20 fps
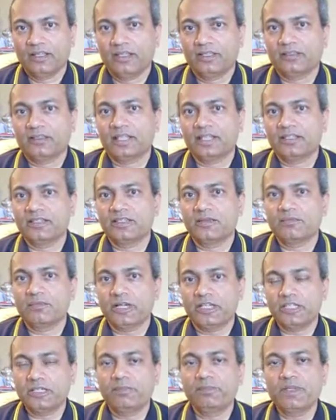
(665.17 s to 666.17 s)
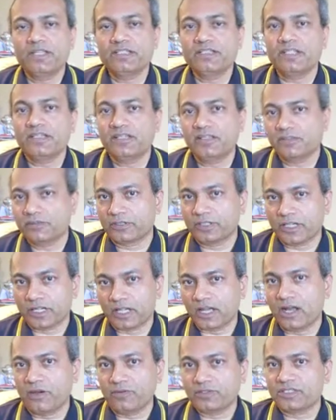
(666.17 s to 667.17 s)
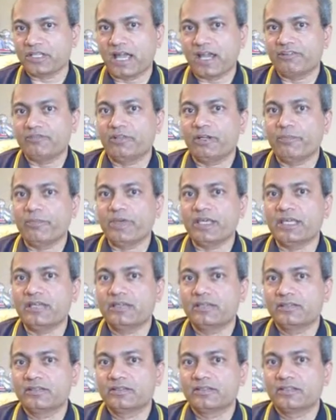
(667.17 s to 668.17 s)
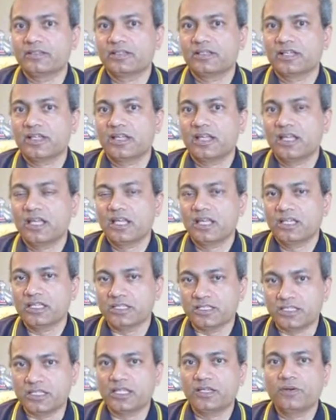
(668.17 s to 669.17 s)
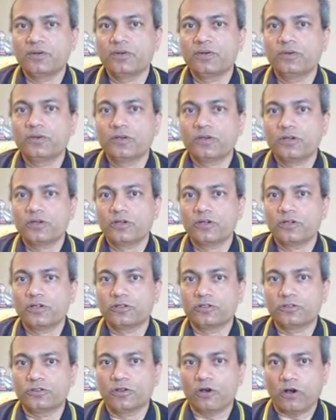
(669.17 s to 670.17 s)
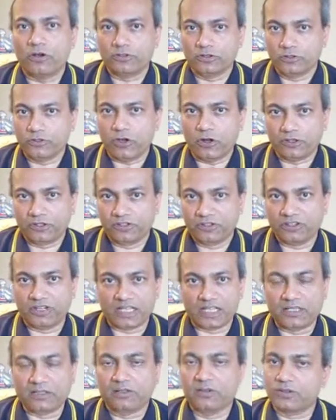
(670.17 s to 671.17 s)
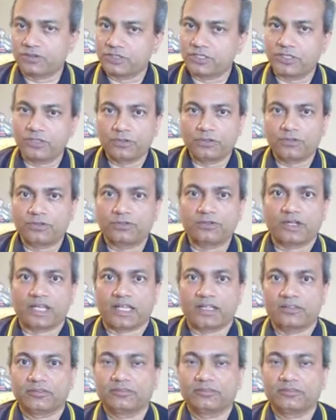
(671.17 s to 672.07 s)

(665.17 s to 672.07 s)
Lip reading: Then the multiplicity on the account side will be 0 dot dot 3 or 0 to 3.